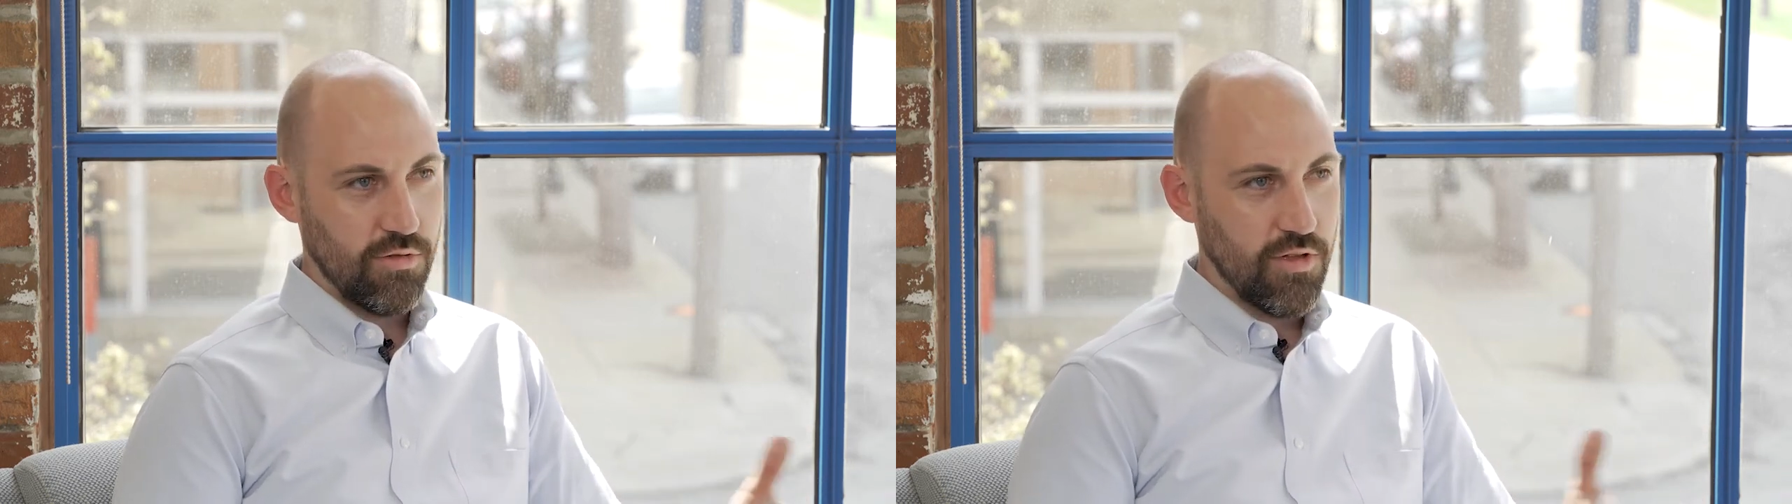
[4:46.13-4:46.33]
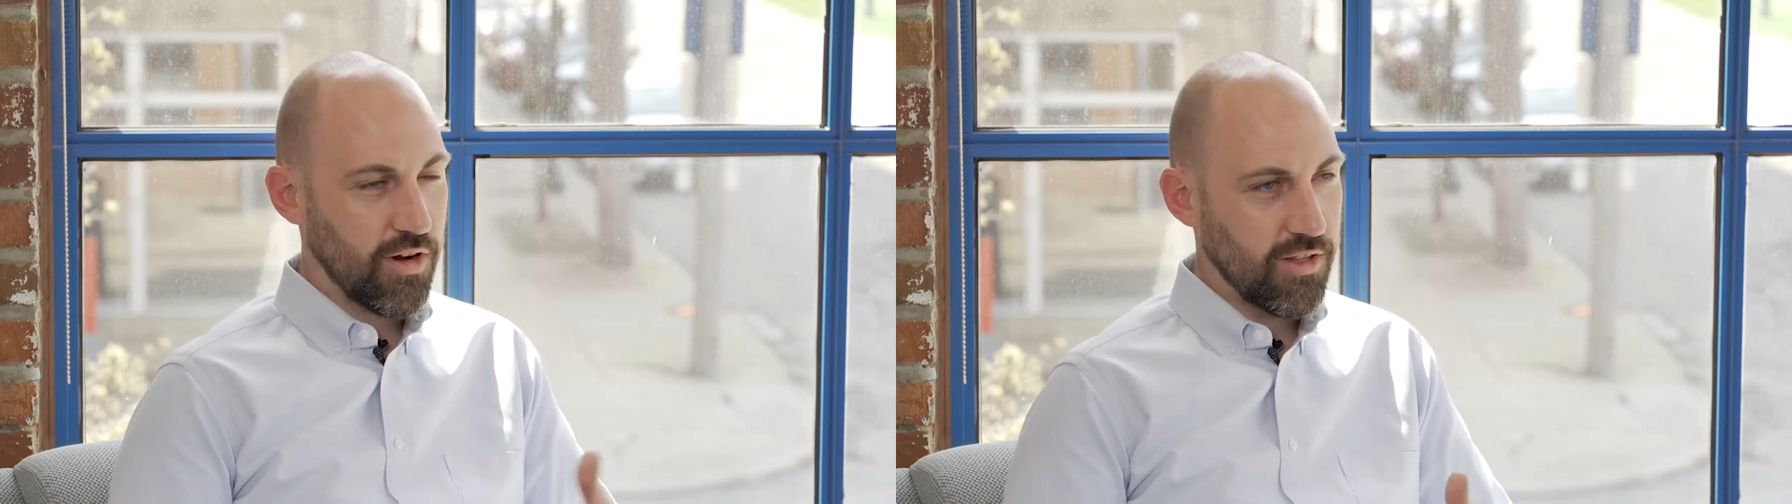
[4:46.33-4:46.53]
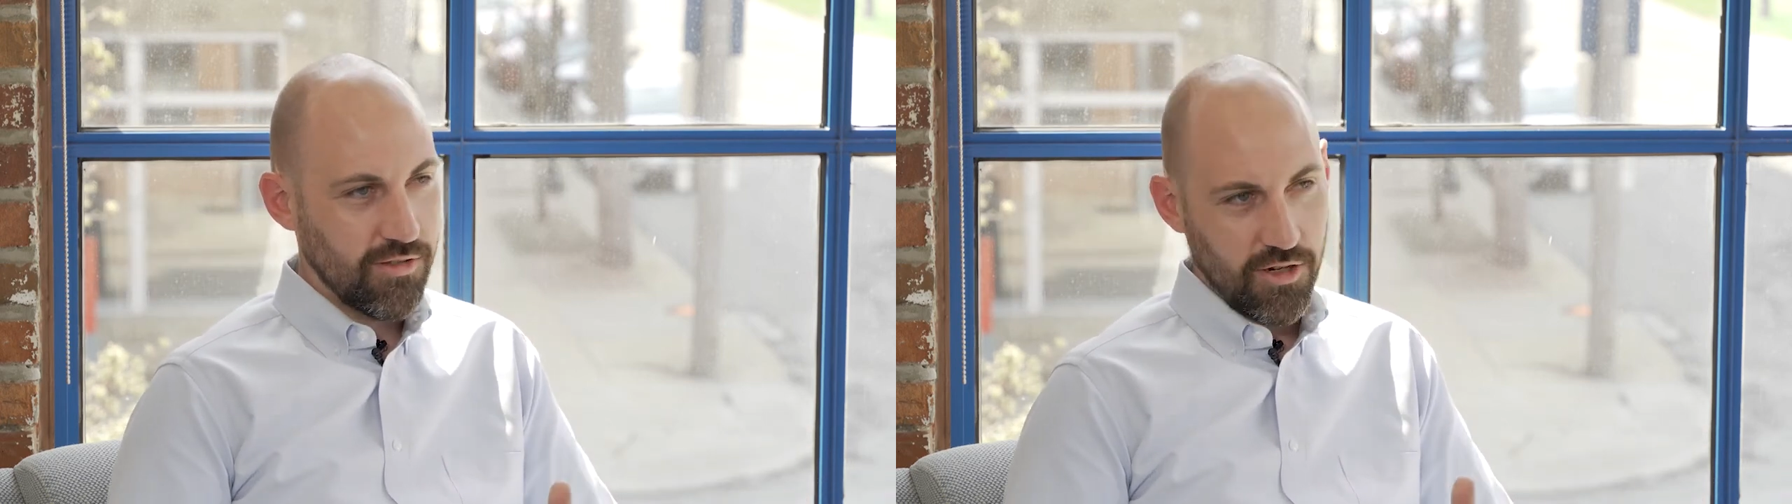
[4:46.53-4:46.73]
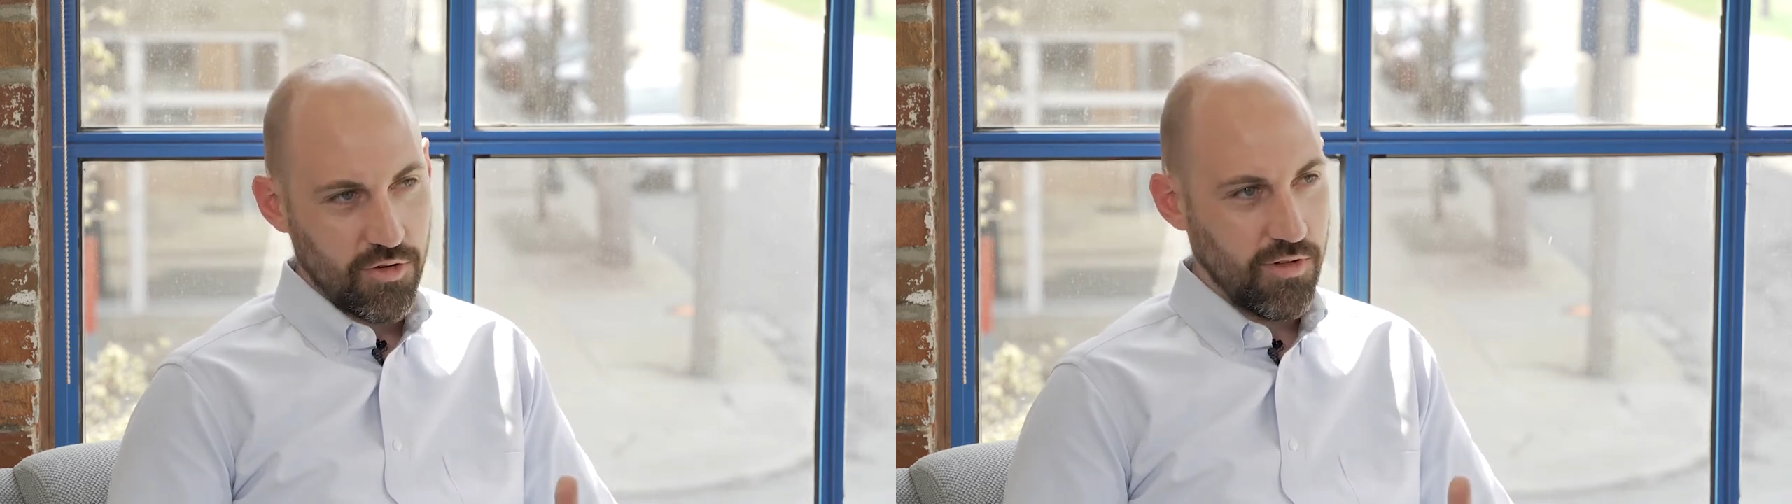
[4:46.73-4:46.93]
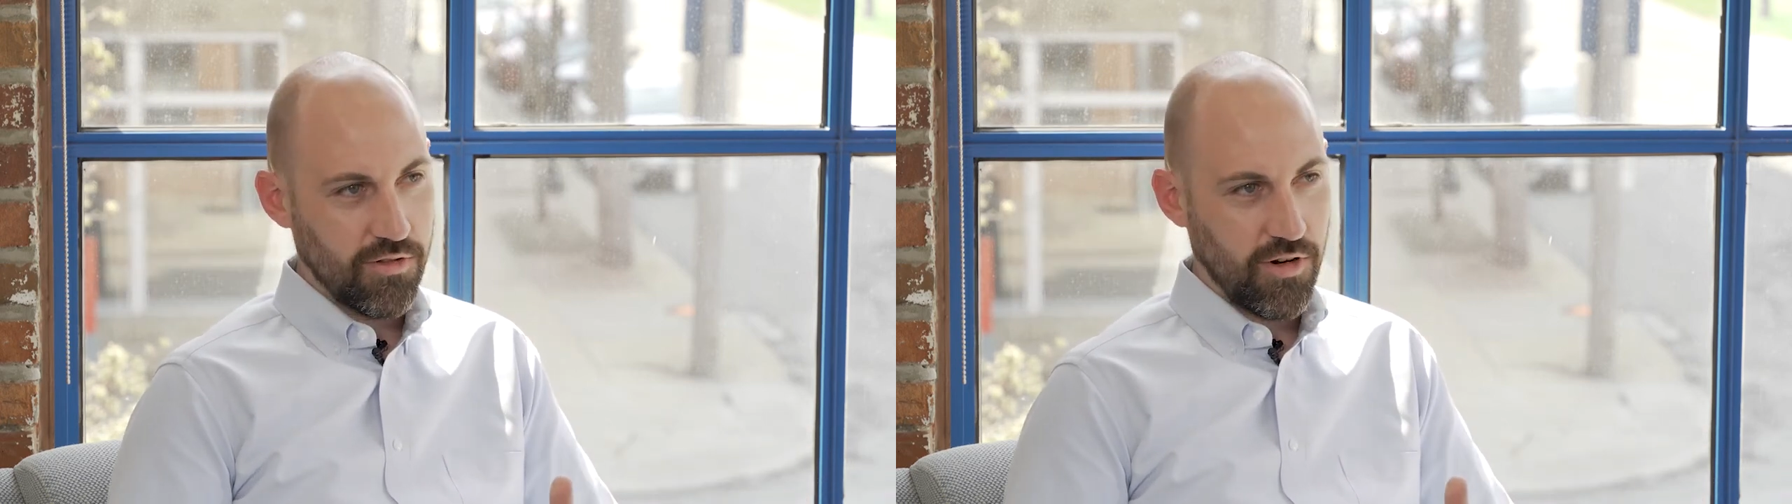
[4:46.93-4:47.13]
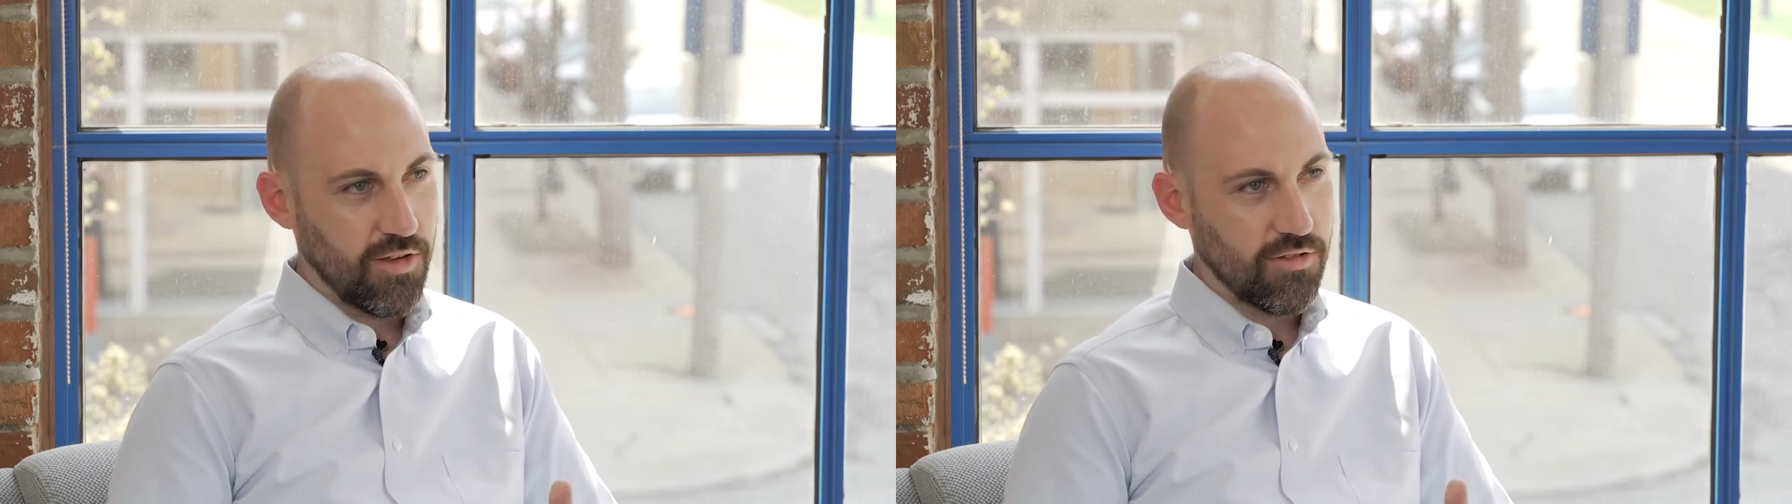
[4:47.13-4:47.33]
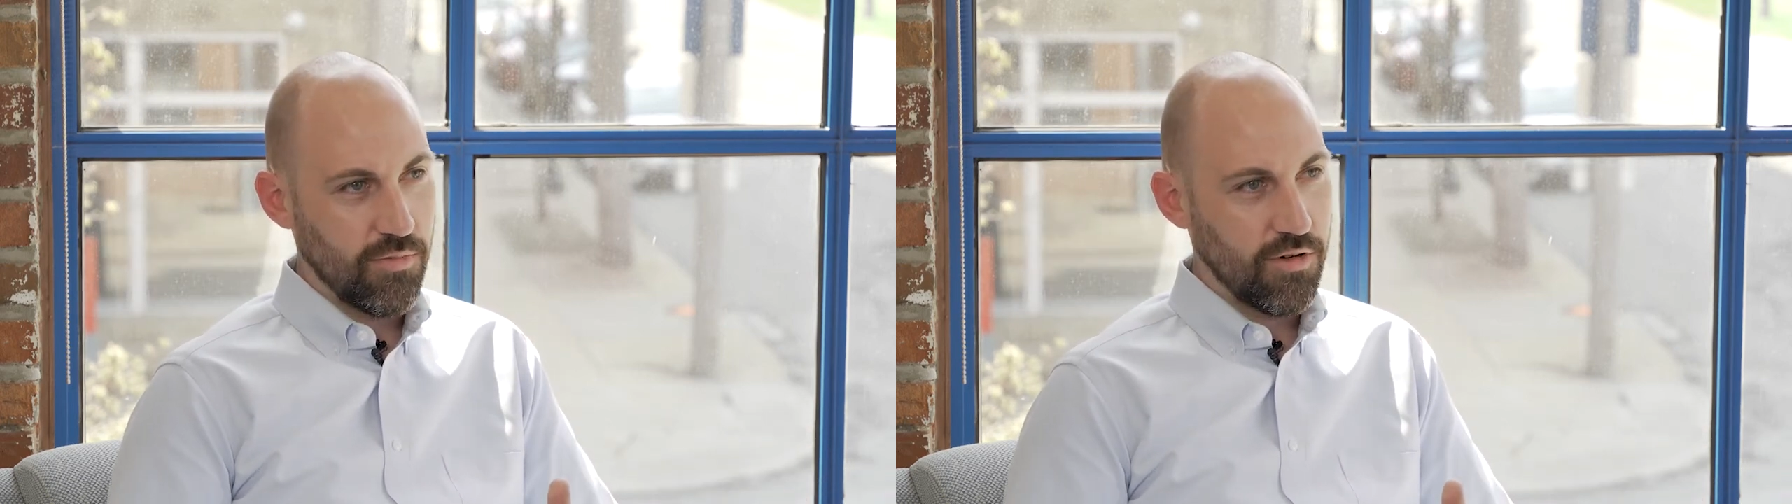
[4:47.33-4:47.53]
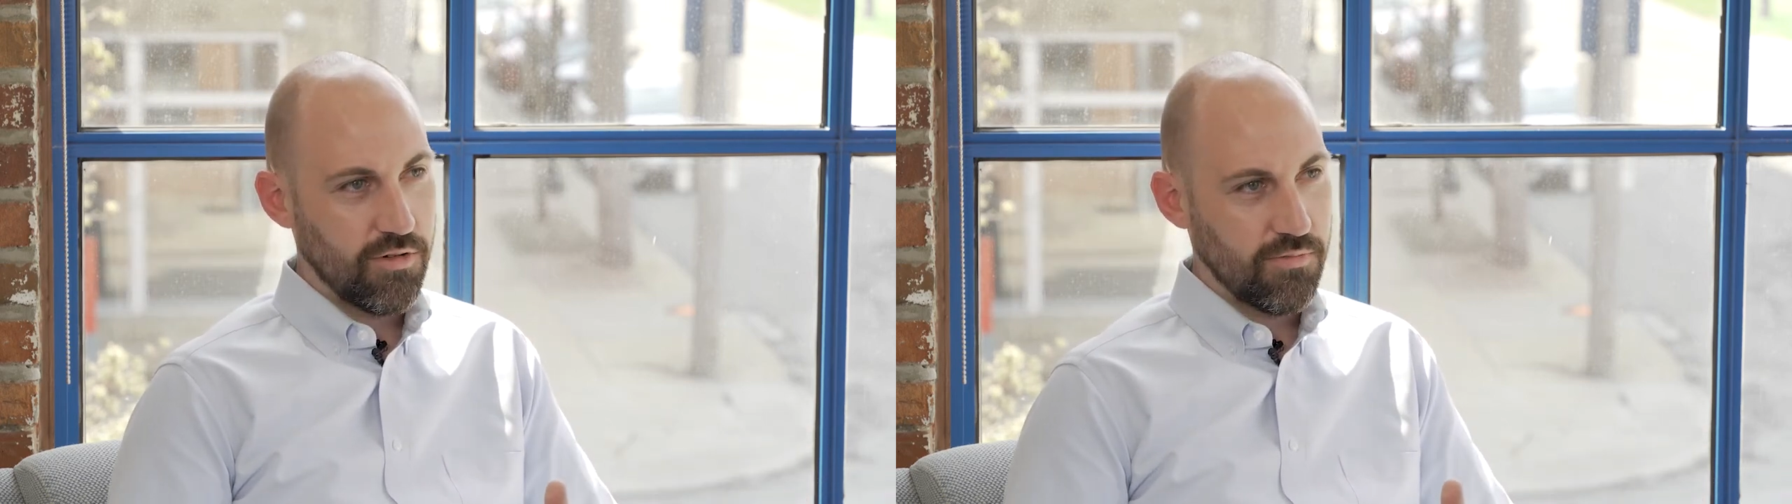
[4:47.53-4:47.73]
to their constituents or
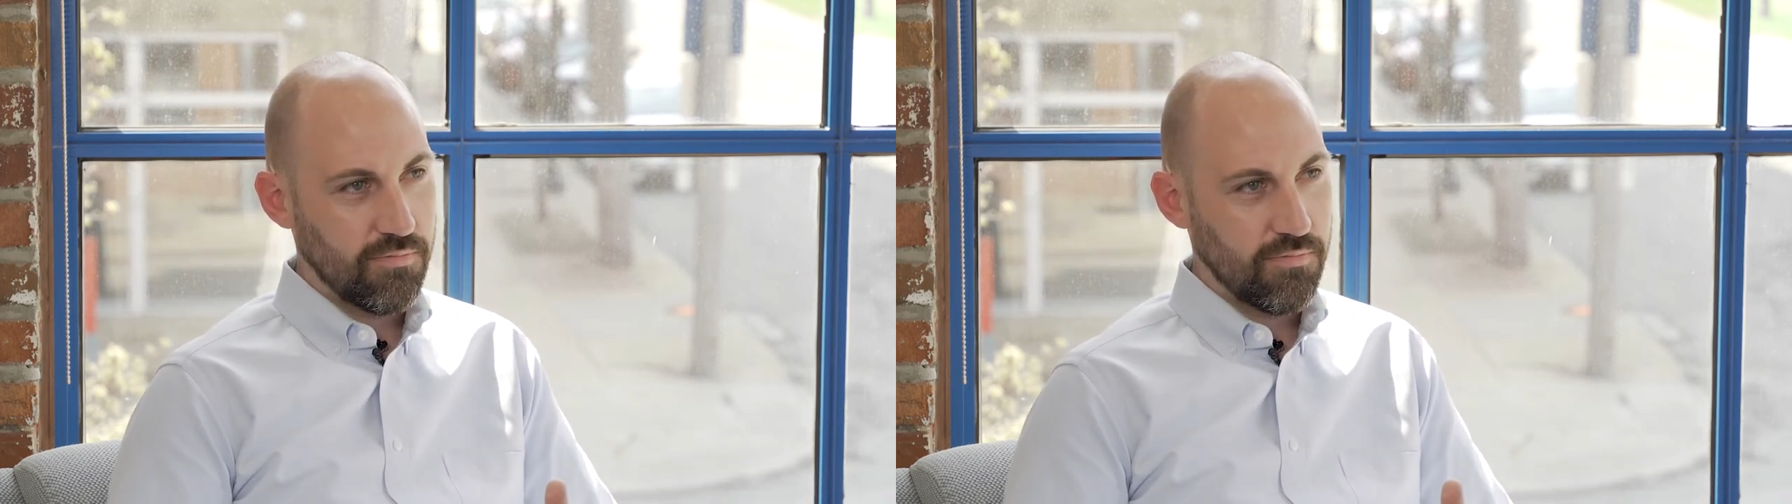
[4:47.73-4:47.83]
customers.